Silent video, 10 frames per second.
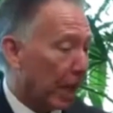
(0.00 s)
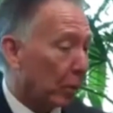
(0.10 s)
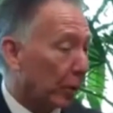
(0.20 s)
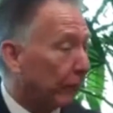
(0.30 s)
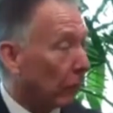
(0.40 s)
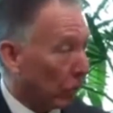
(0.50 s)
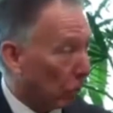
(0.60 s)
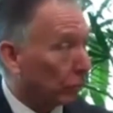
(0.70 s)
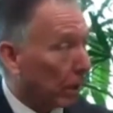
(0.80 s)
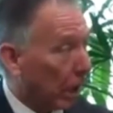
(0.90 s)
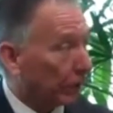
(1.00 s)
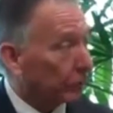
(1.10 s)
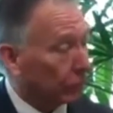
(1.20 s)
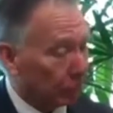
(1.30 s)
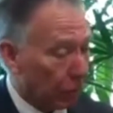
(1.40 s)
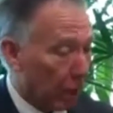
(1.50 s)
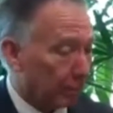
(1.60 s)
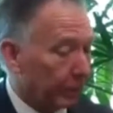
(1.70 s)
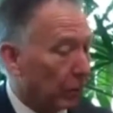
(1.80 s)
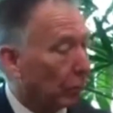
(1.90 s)
not only for our own clients who are
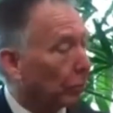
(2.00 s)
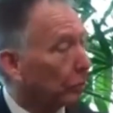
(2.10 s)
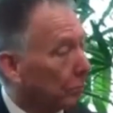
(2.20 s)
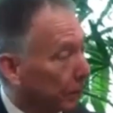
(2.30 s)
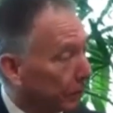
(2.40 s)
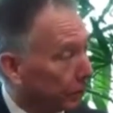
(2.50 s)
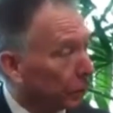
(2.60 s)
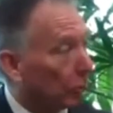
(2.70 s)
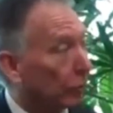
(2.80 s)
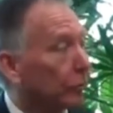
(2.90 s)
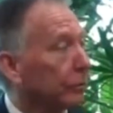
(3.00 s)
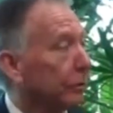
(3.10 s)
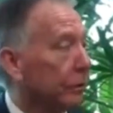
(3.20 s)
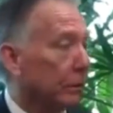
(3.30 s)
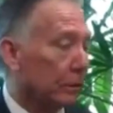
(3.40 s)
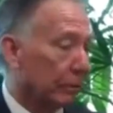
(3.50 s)
property owners, business owners,